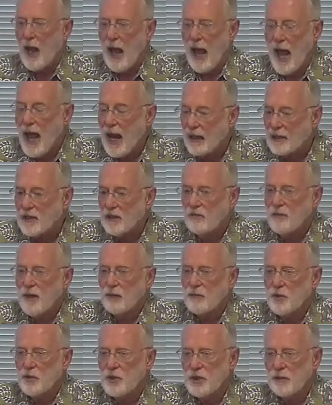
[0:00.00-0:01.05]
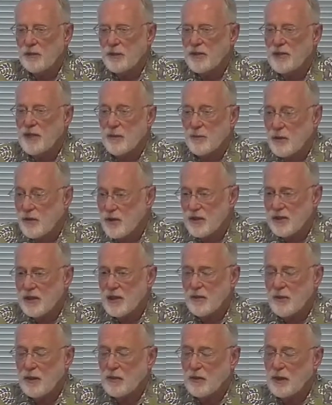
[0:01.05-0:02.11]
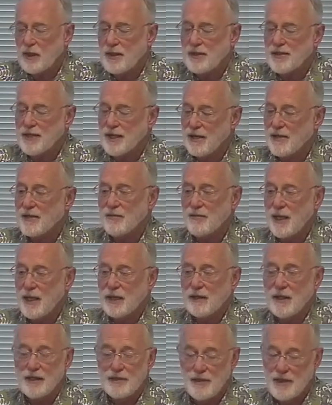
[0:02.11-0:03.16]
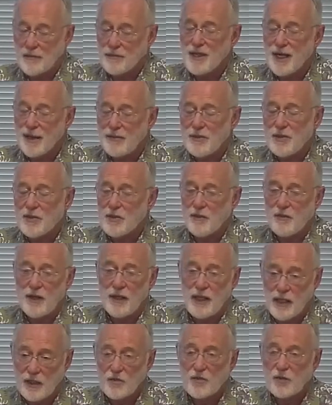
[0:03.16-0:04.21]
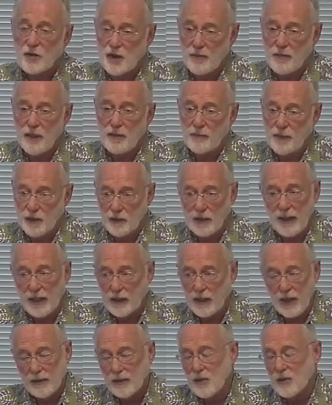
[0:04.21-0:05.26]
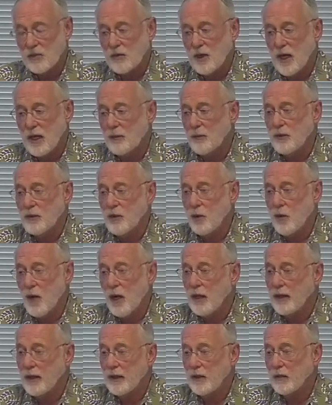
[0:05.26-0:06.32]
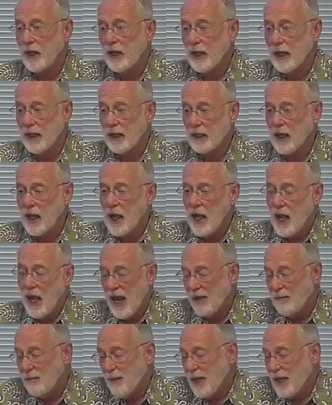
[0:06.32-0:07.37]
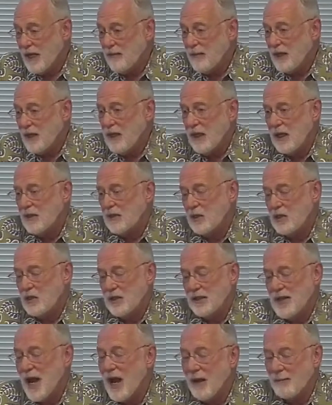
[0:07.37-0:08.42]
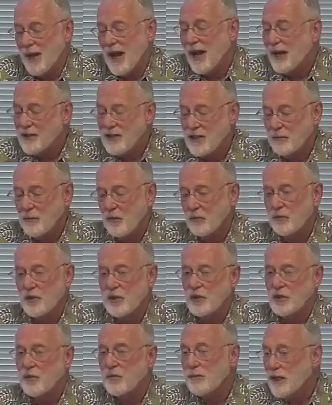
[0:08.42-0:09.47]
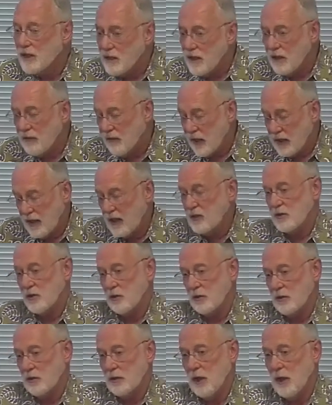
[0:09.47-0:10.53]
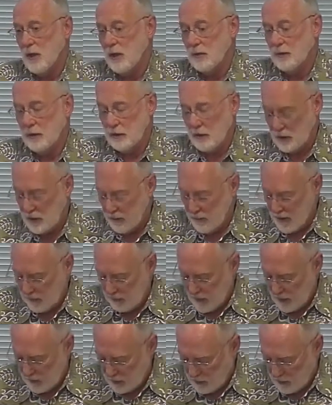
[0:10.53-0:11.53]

Active membership in some of these communities does mean that sometimes there's a financial commitment, like I described with Quali-Ole. And maybe it's not possible for you to meet that financial commitment.